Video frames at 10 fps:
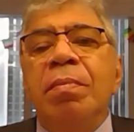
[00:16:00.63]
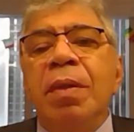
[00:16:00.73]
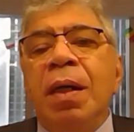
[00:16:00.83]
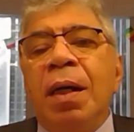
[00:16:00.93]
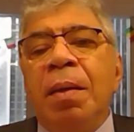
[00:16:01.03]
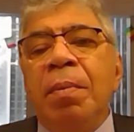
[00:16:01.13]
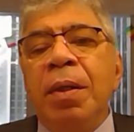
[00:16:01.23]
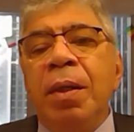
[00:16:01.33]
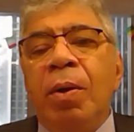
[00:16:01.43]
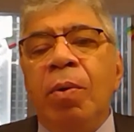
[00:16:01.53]

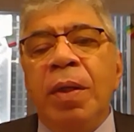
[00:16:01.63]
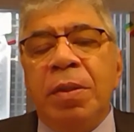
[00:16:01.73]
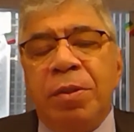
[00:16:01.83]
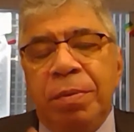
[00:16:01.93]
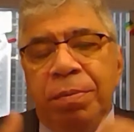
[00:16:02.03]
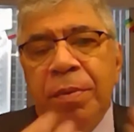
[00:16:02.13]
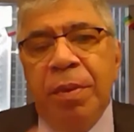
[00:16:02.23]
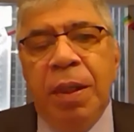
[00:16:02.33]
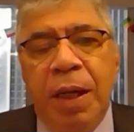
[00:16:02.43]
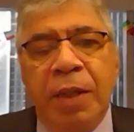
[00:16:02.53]
it
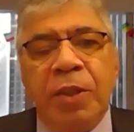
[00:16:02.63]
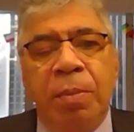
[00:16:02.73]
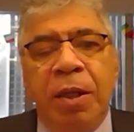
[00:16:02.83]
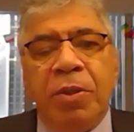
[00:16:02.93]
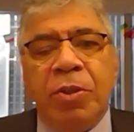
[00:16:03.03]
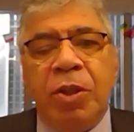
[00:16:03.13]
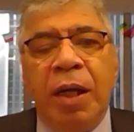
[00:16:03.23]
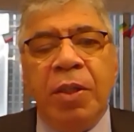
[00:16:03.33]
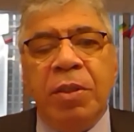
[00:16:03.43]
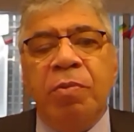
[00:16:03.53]
exhibits
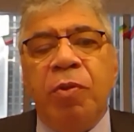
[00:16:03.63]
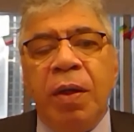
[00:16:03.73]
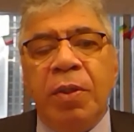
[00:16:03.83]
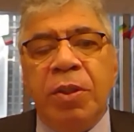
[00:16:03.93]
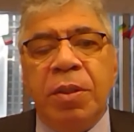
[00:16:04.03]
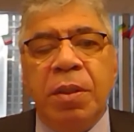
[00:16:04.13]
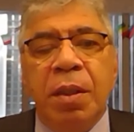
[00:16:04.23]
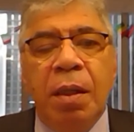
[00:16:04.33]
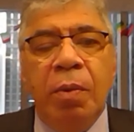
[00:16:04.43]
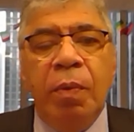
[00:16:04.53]
China's influence
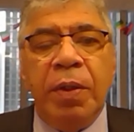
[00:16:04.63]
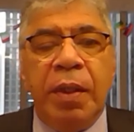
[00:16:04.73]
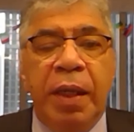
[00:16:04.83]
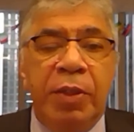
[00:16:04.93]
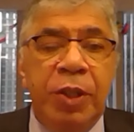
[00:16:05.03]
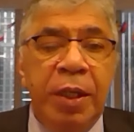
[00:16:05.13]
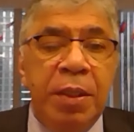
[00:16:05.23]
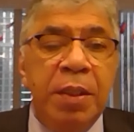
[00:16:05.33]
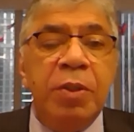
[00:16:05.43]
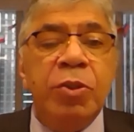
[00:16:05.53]
with, let's say,
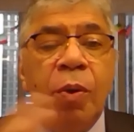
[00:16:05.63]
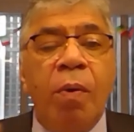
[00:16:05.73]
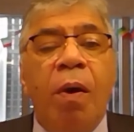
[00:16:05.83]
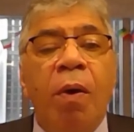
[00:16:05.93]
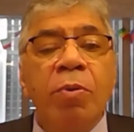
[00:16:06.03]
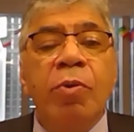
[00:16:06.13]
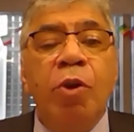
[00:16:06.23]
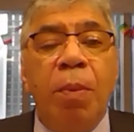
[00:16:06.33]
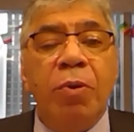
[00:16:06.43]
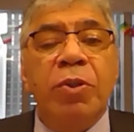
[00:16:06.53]
the so-called
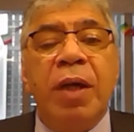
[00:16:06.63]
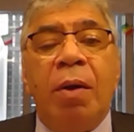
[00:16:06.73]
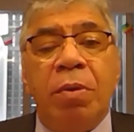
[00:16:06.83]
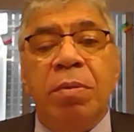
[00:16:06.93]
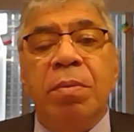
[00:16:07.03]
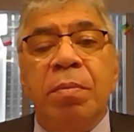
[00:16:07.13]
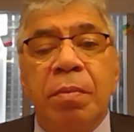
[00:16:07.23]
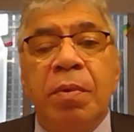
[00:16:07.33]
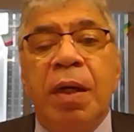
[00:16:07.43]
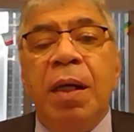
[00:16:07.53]
global South,
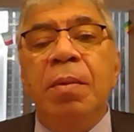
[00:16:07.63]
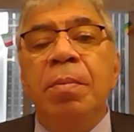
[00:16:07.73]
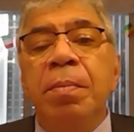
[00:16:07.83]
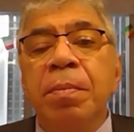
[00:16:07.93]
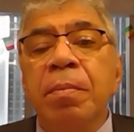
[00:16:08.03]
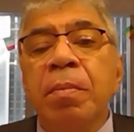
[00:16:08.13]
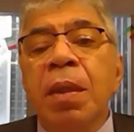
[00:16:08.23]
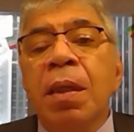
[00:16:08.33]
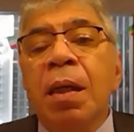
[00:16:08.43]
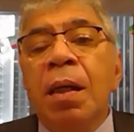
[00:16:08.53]
right?
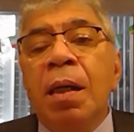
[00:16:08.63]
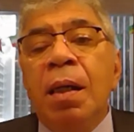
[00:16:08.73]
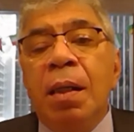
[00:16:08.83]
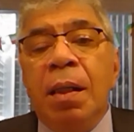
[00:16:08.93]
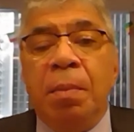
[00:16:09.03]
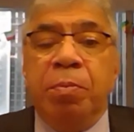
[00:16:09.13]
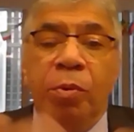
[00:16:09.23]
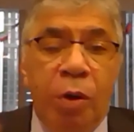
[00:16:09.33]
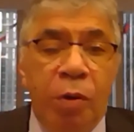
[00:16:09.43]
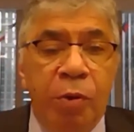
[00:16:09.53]

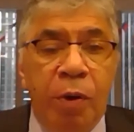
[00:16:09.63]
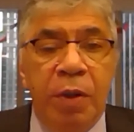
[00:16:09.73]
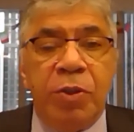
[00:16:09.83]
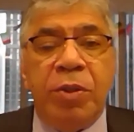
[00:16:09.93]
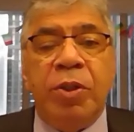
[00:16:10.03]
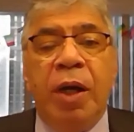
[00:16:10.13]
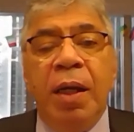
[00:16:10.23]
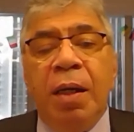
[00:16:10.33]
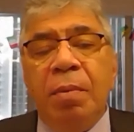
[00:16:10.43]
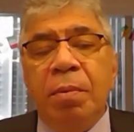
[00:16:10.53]
Of course,
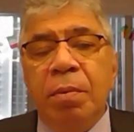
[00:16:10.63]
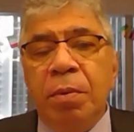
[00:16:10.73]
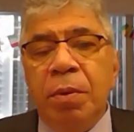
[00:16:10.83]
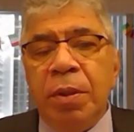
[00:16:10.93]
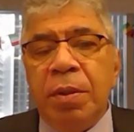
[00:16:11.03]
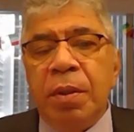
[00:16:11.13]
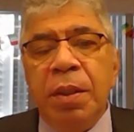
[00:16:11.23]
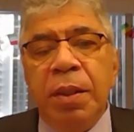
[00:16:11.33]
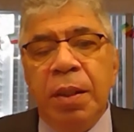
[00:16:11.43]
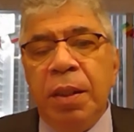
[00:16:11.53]
China would
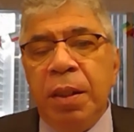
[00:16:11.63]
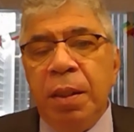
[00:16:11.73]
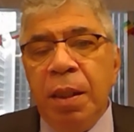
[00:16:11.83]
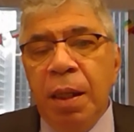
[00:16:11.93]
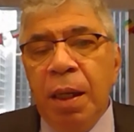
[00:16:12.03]
clearly